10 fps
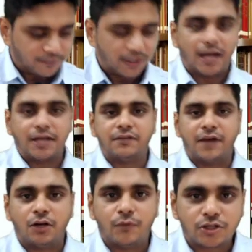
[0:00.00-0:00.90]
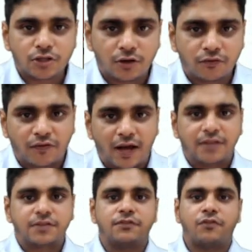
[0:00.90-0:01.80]
an evaluation of
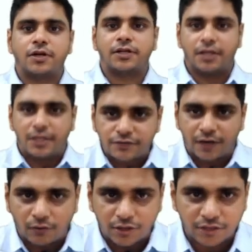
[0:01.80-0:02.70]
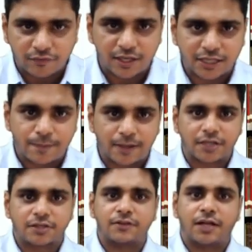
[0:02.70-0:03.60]
facts for an alleged violation with an
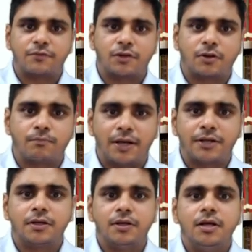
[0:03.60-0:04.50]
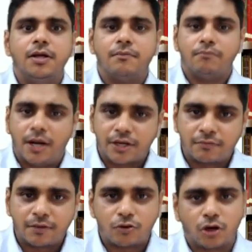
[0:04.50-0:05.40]
expectation that might matter
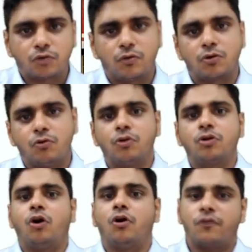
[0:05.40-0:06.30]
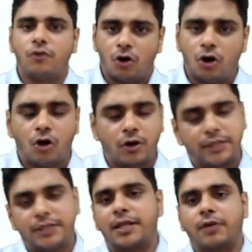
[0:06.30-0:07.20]
be brought to a court of a law or
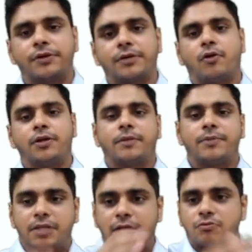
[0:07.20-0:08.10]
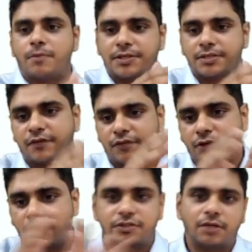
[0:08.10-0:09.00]
any regulatory body. That means it has to be present in
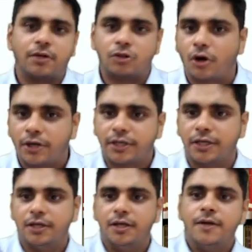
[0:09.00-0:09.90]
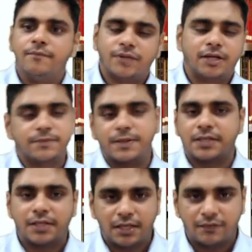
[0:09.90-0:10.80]
front of some authority. That is
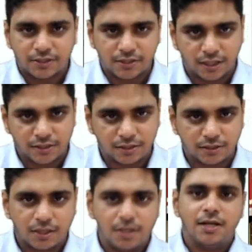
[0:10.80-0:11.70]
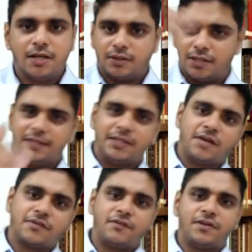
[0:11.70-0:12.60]
basically investigation. Then they
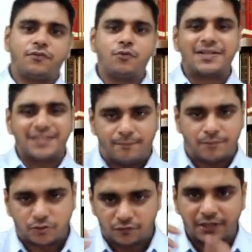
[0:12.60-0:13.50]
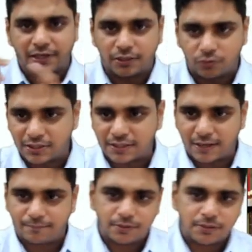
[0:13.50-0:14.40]
have given few examples. So we'll read those
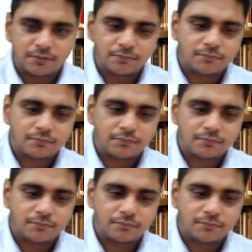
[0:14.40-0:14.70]
examples.